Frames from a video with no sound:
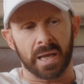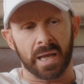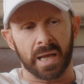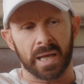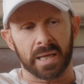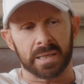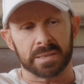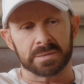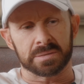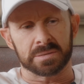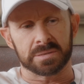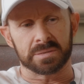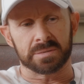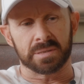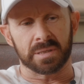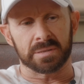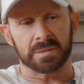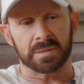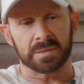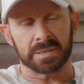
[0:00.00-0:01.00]
And
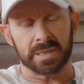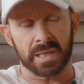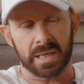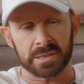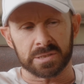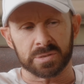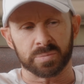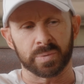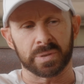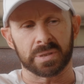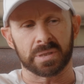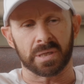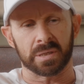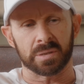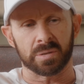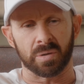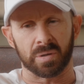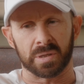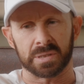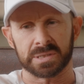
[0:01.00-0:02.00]
then the next week I
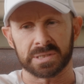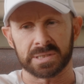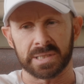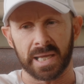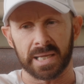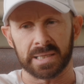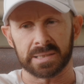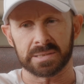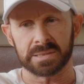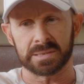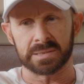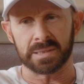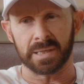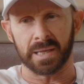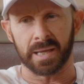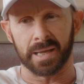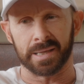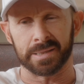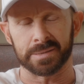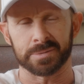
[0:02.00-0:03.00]
got assessed
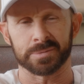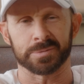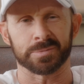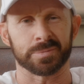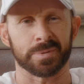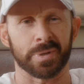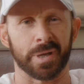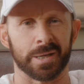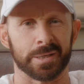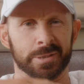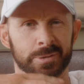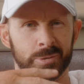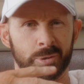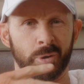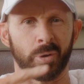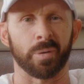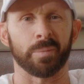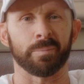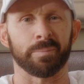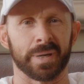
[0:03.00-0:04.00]
and I
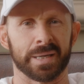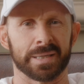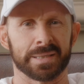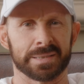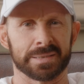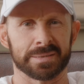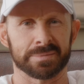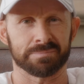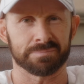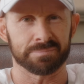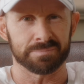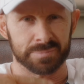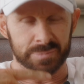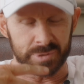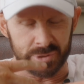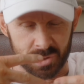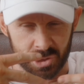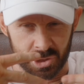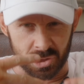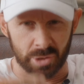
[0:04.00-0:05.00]
got my
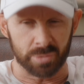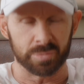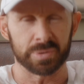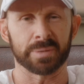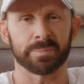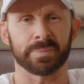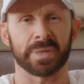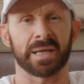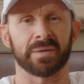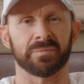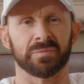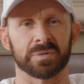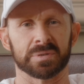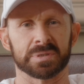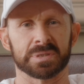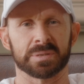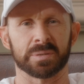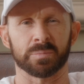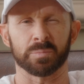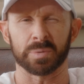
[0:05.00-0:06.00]
sodium
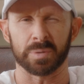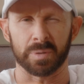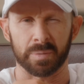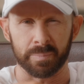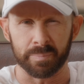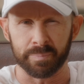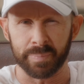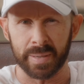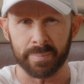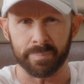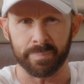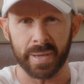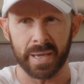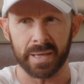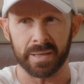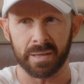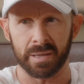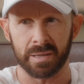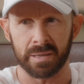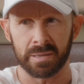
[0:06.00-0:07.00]
levels were a bit
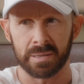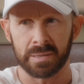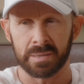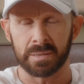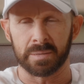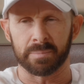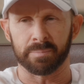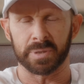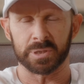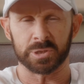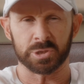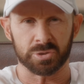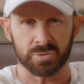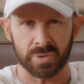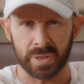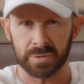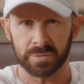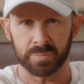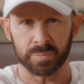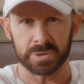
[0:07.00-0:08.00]
better. My
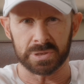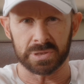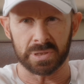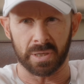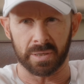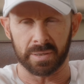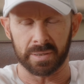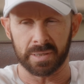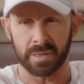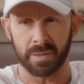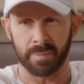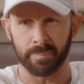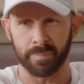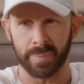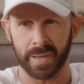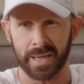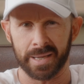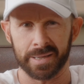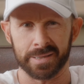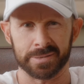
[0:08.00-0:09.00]
strength was starting to come
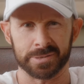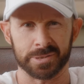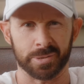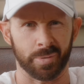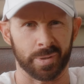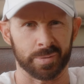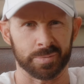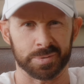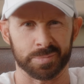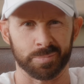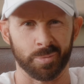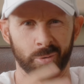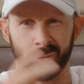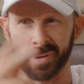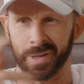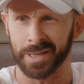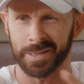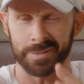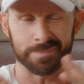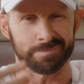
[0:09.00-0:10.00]
back. So I was more
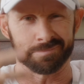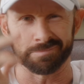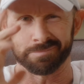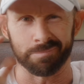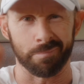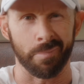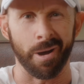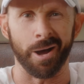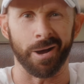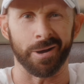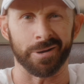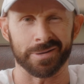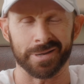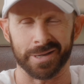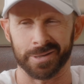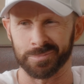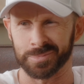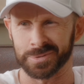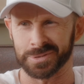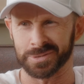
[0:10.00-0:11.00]
like mark.
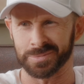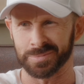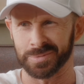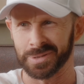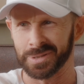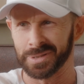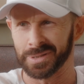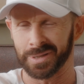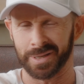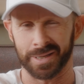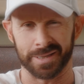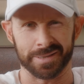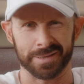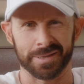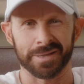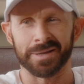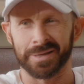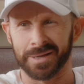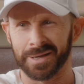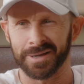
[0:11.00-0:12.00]
I was like,
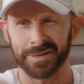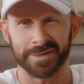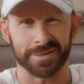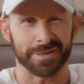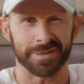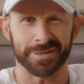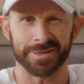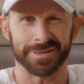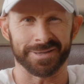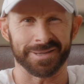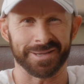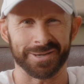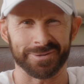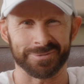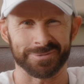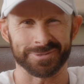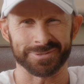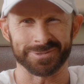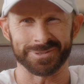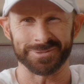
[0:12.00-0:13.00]
hi, hi, how
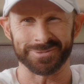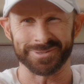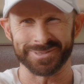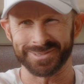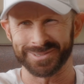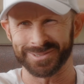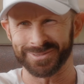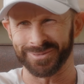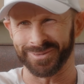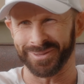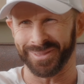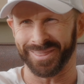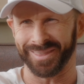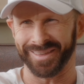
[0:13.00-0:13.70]
are you doing, sort of